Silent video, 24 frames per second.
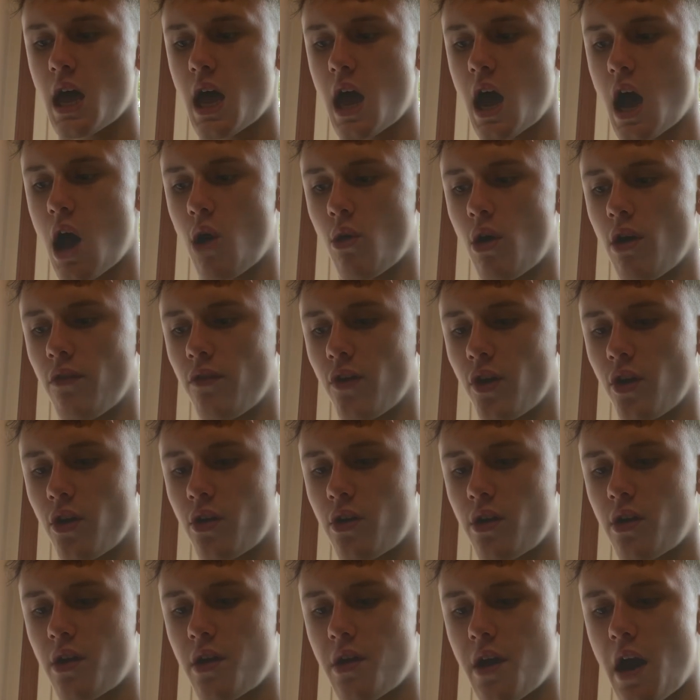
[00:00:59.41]

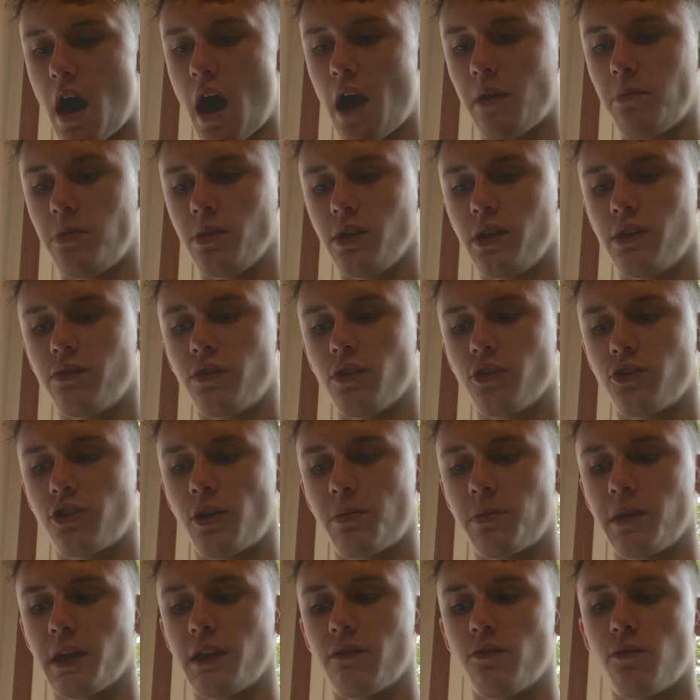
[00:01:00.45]
However, I believe there's
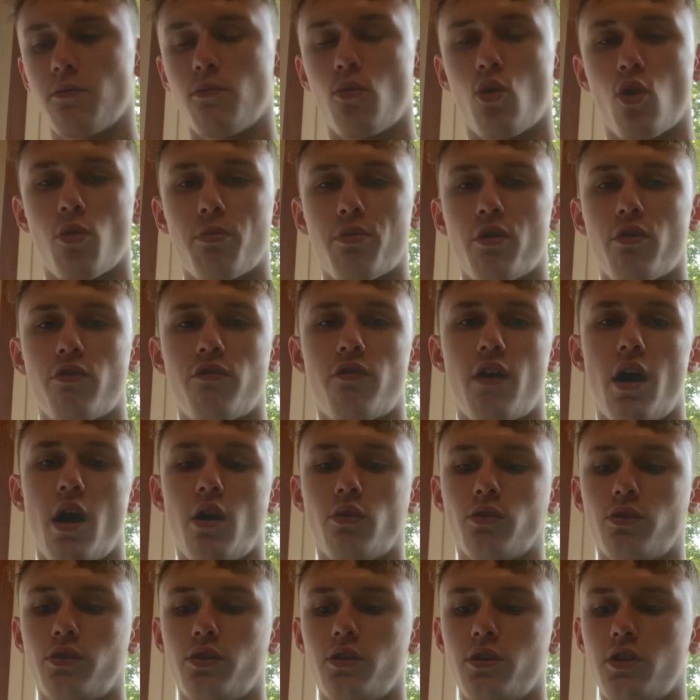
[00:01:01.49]
something even more
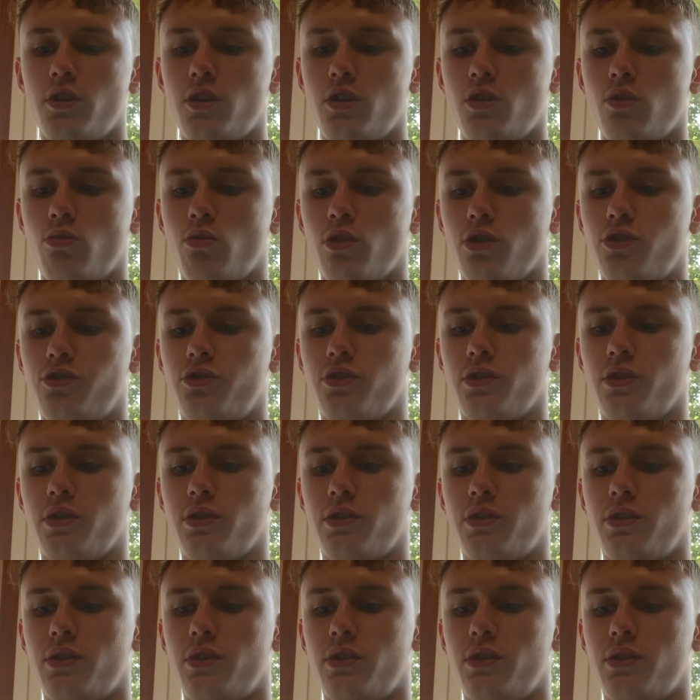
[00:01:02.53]
profound, which is